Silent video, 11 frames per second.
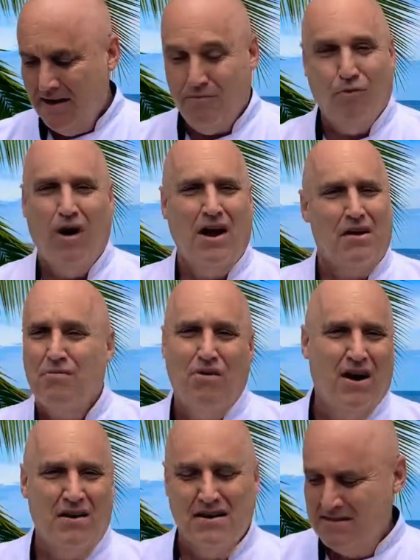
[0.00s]
Water.
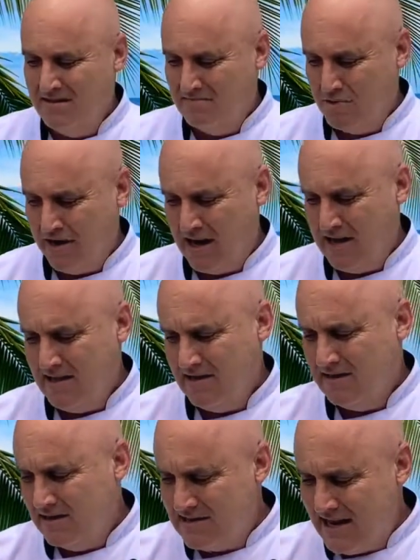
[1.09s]
Water doesn't bring anything to
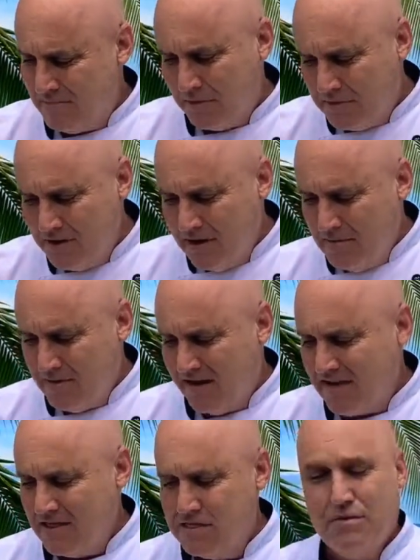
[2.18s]
the table. But I've
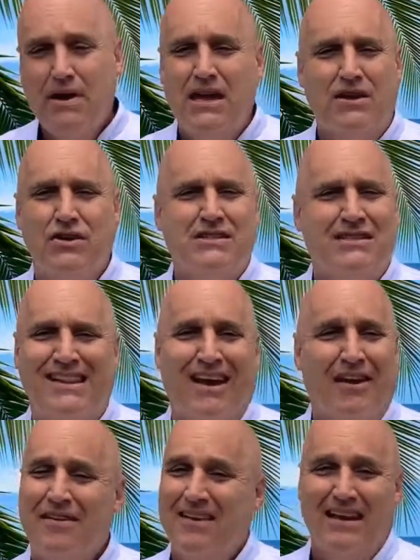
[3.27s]
got three goods in there.
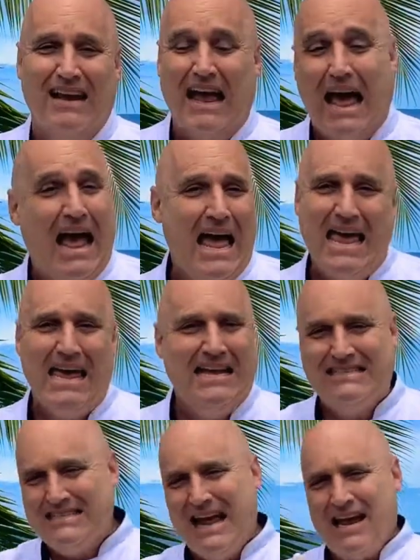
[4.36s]

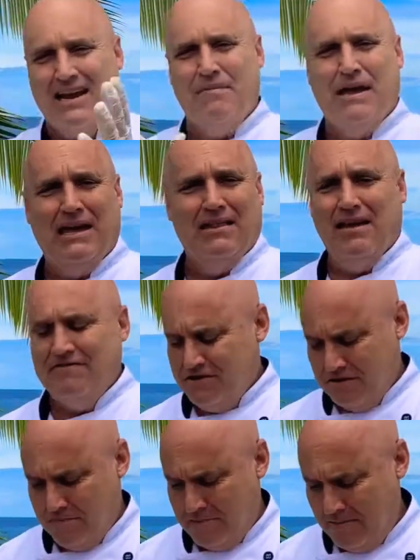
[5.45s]
It's not going to make a left turn
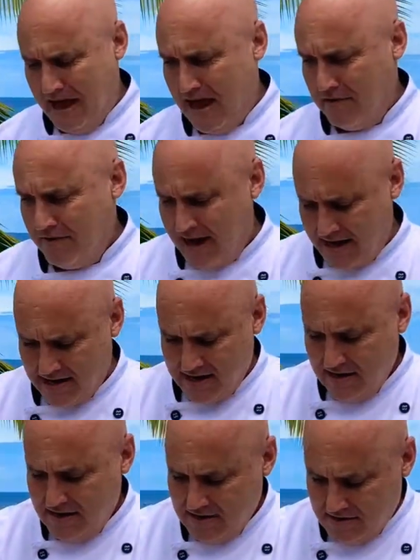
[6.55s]
and be bad, right?
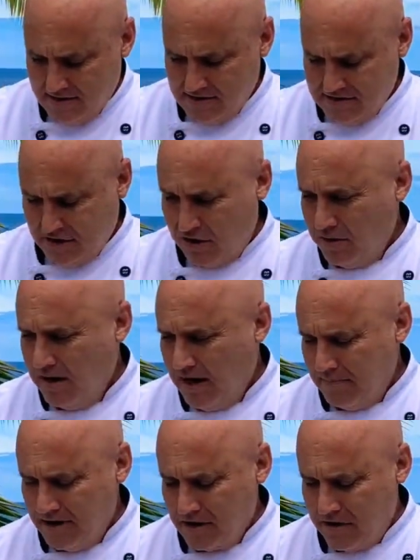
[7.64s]
So I'm
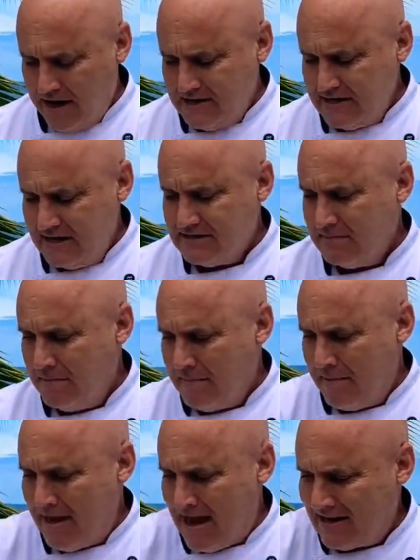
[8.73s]
going to go ahead and take some of my
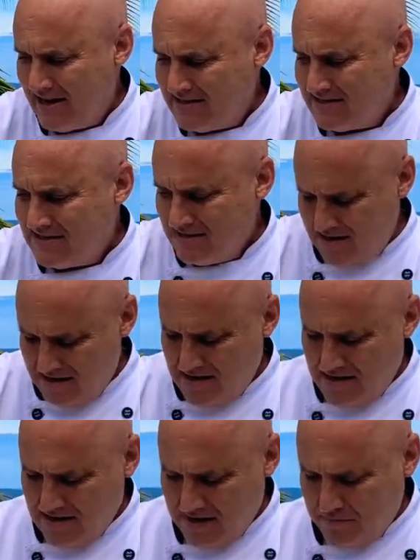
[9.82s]
mac nuts
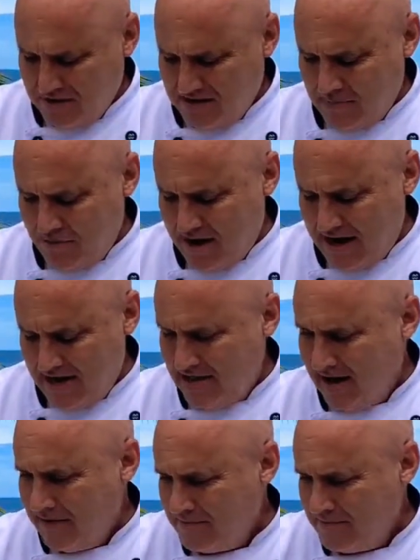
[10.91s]
and put them right in there.